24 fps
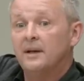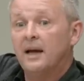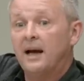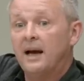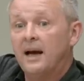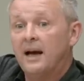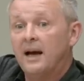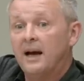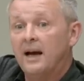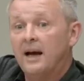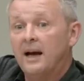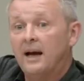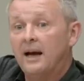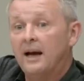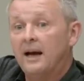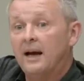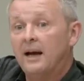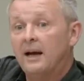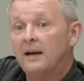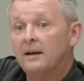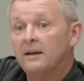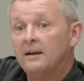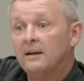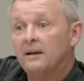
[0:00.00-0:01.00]

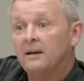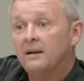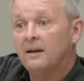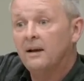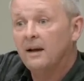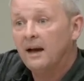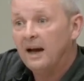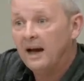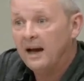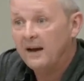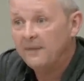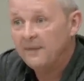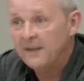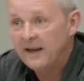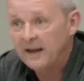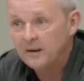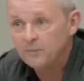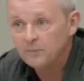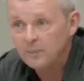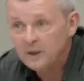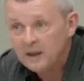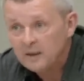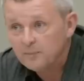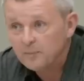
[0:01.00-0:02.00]
Uh, and
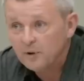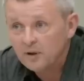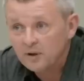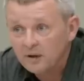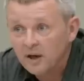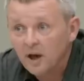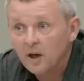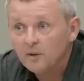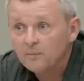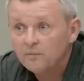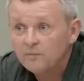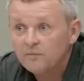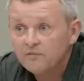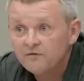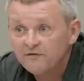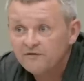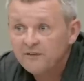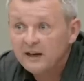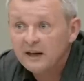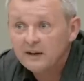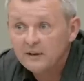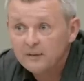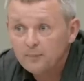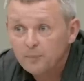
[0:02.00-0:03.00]
then people on
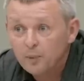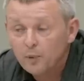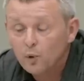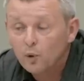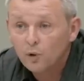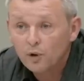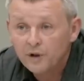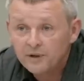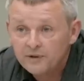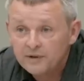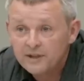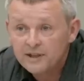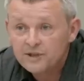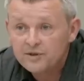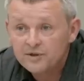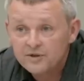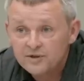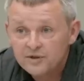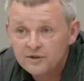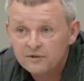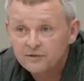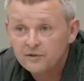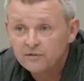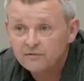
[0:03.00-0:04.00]
fairly poor
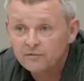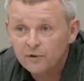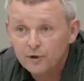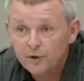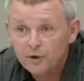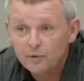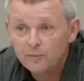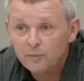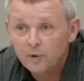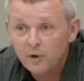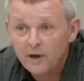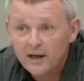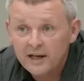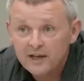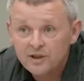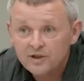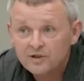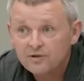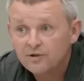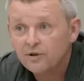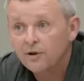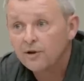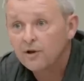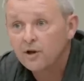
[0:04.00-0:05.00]
conditions of
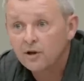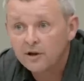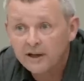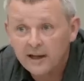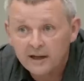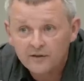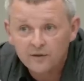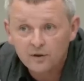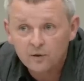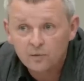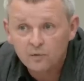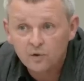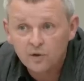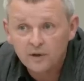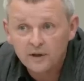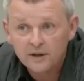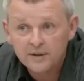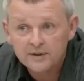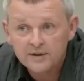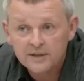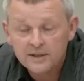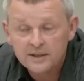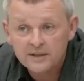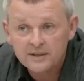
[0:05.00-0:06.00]
remuneration are not getting the
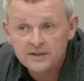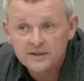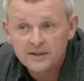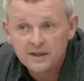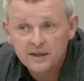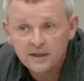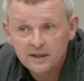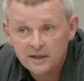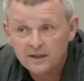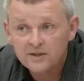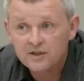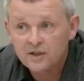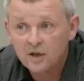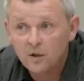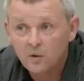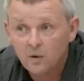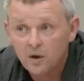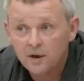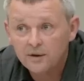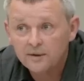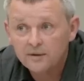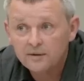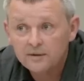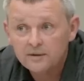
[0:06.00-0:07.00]
royalties and so
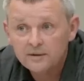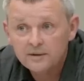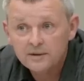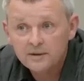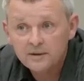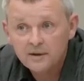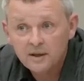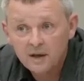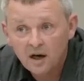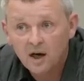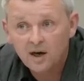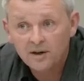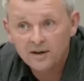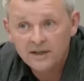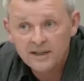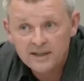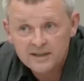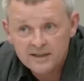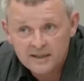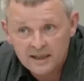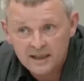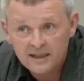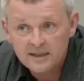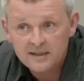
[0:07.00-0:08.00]
on. Are these
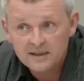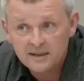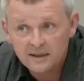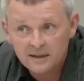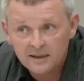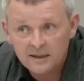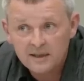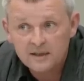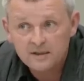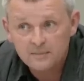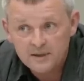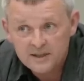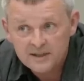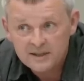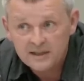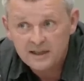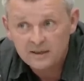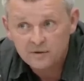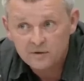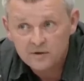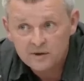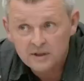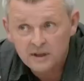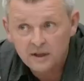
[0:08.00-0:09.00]
things that need to be
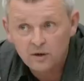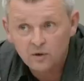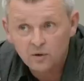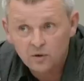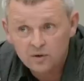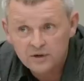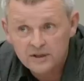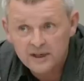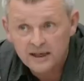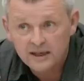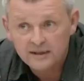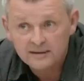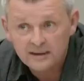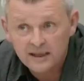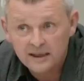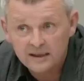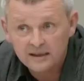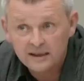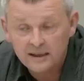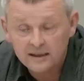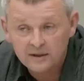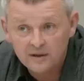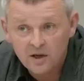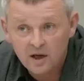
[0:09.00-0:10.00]
seriously looked at and
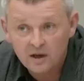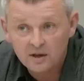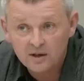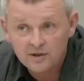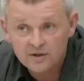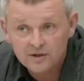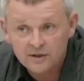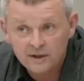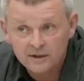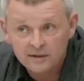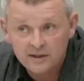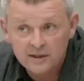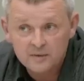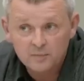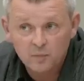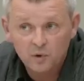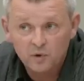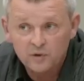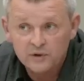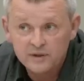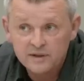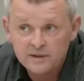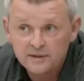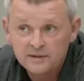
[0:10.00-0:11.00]
acknowledged at this
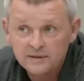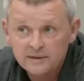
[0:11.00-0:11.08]
point?